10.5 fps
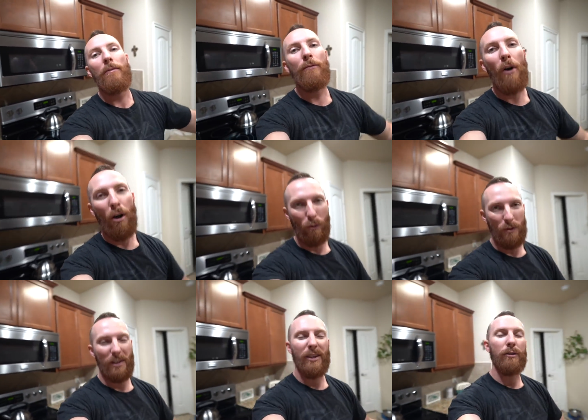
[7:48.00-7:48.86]

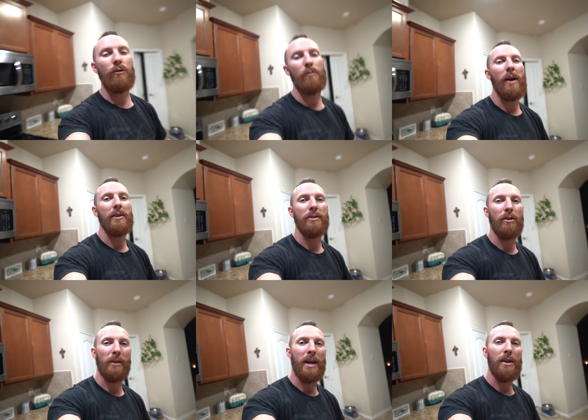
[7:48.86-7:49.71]
followers. Huge
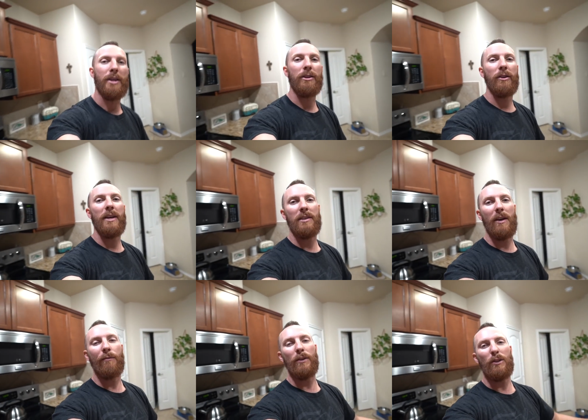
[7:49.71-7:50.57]
milestone. Can't thank you guys
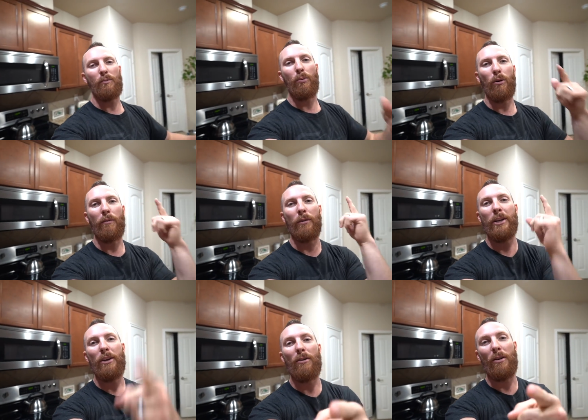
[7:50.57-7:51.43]
enough for the support over
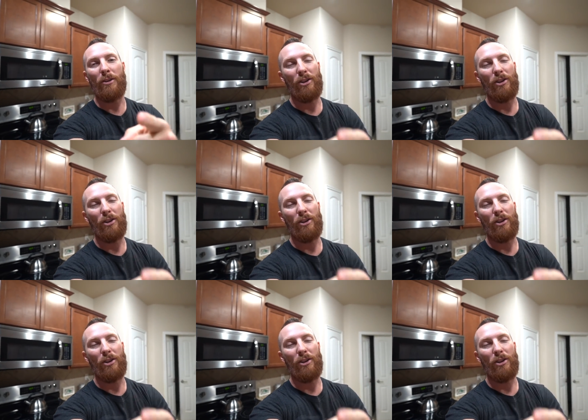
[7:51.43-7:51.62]
here on the